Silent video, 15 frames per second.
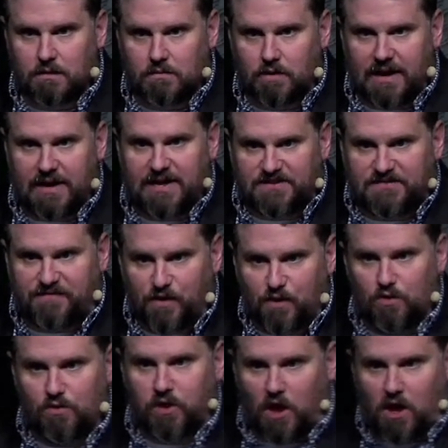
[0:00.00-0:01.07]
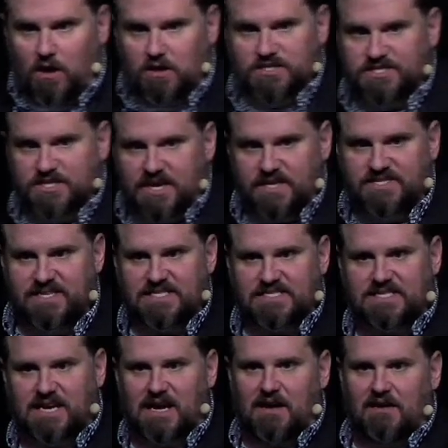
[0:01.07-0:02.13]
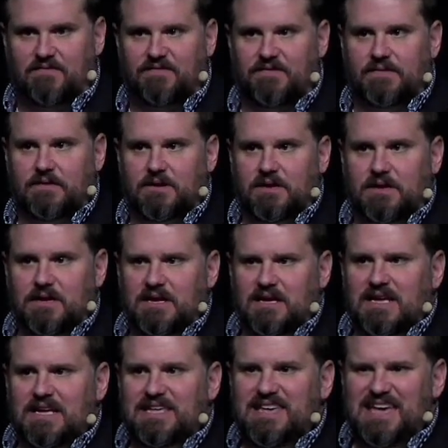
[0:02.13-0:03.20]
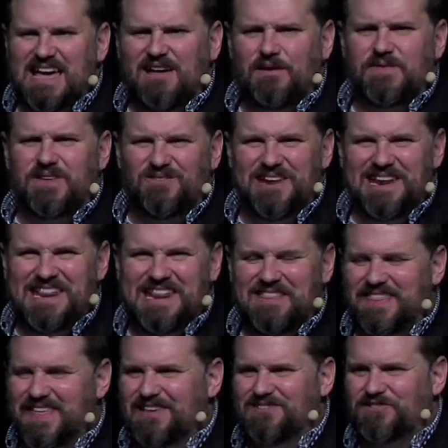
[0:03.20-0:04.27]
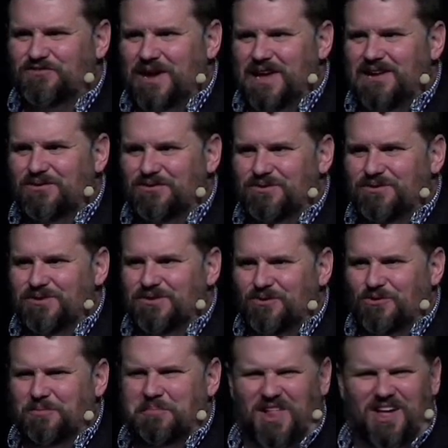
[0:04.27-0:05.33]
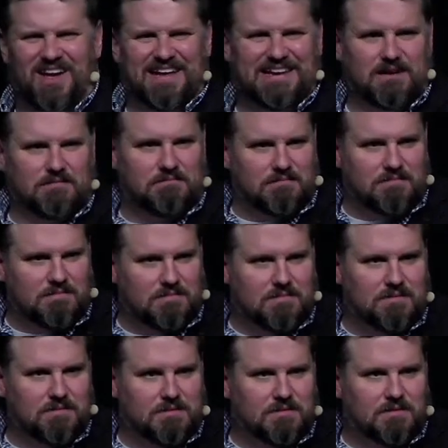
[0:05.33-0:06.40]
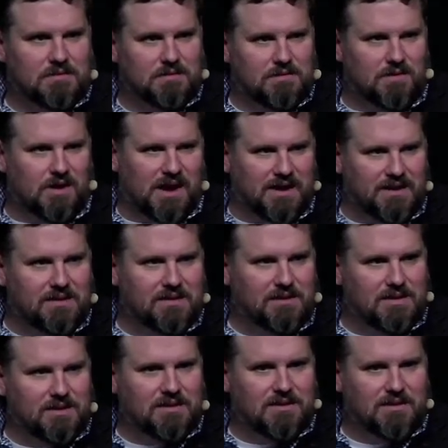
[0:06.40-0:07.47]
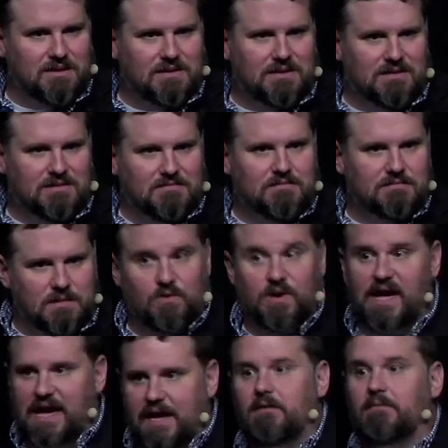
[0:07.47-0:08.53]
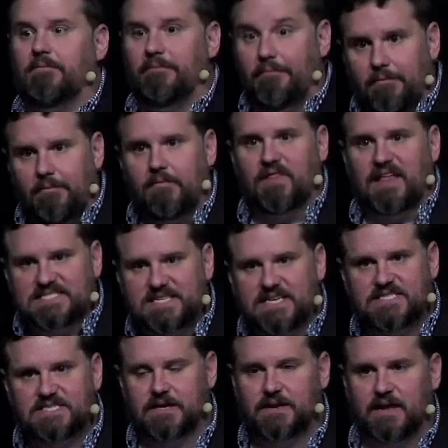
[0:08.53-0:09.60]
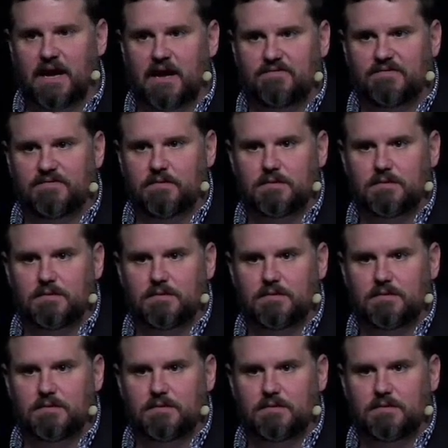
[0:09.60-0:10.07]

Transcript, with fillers: Right? Its food laws consist of, yeah, don't eat anything strangled or blood. Right? Okay, well, that's easy enough.